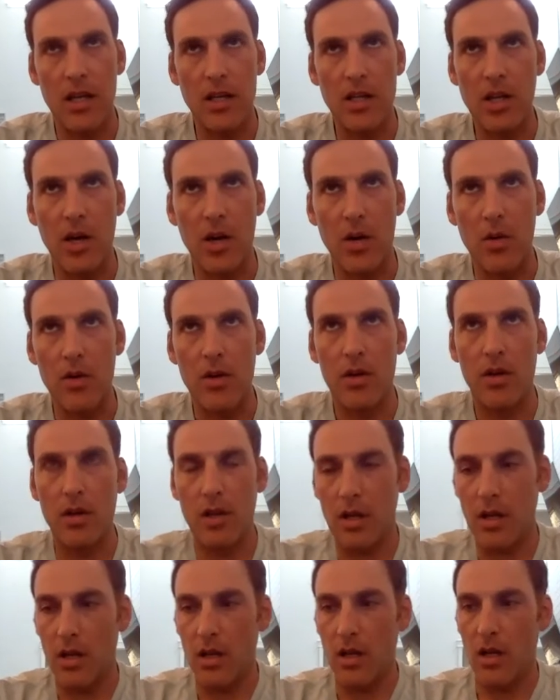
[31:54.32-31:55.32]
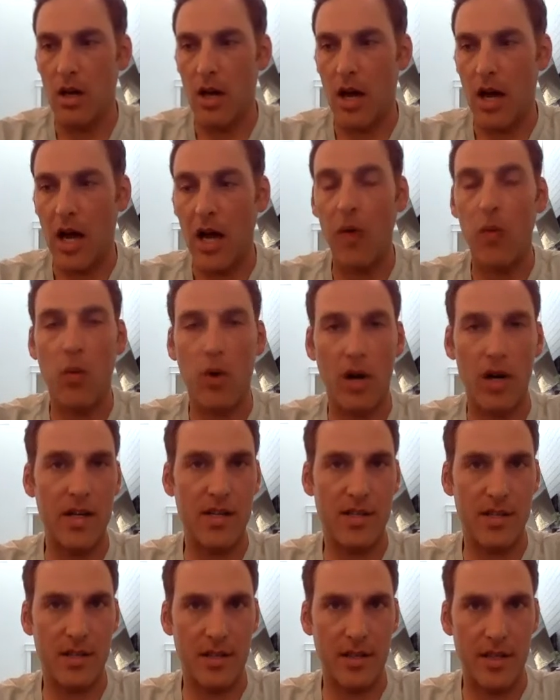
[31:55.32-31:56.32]
I
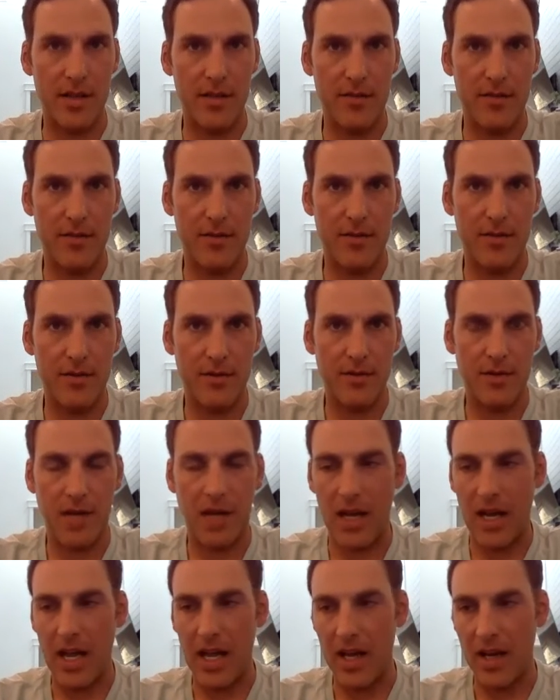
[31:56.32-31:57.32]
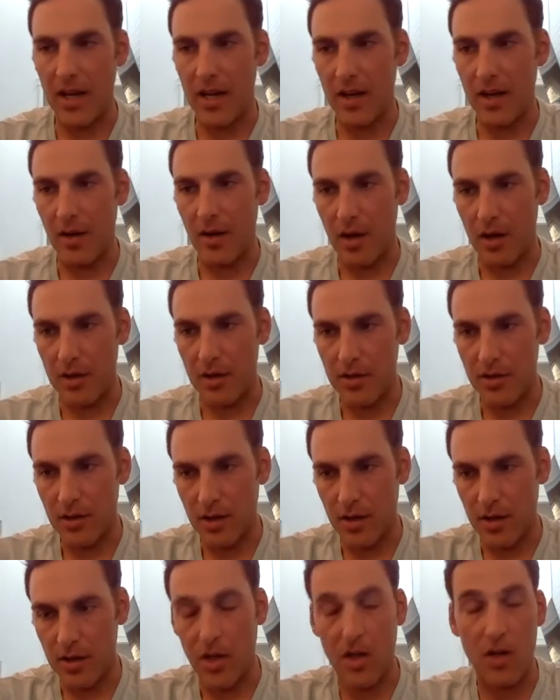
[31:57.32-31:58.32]
wanted to live. I had
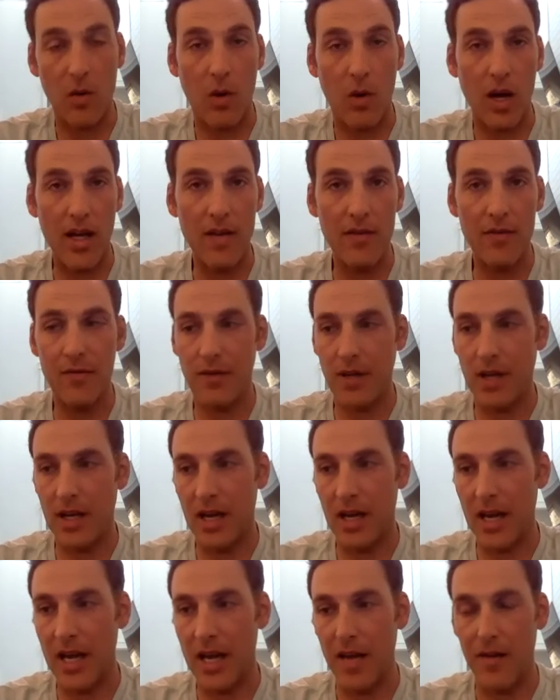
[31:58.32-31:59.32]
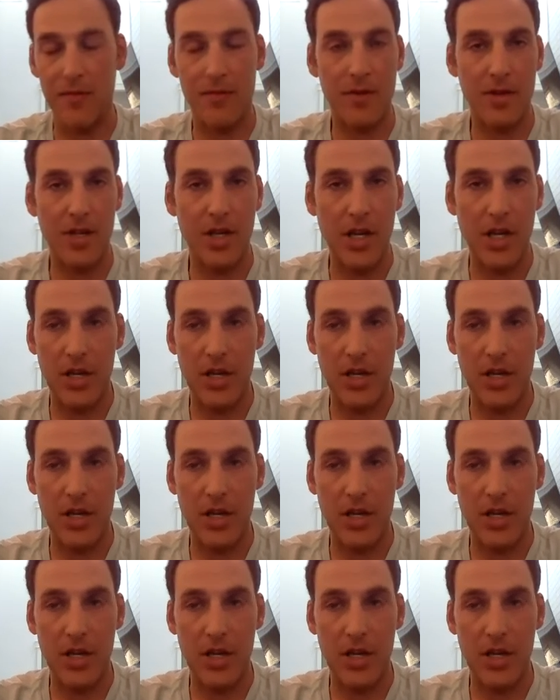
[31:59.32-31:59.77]
a young wife and I have